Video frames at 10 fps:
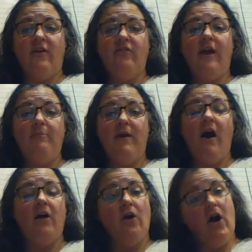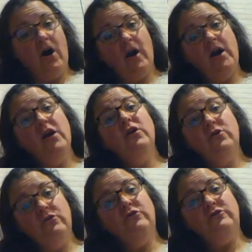type it on our
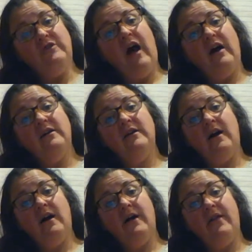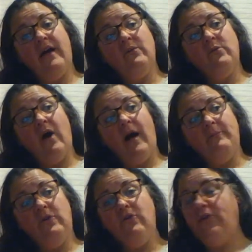Google Doc that I'm
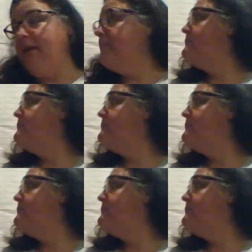using.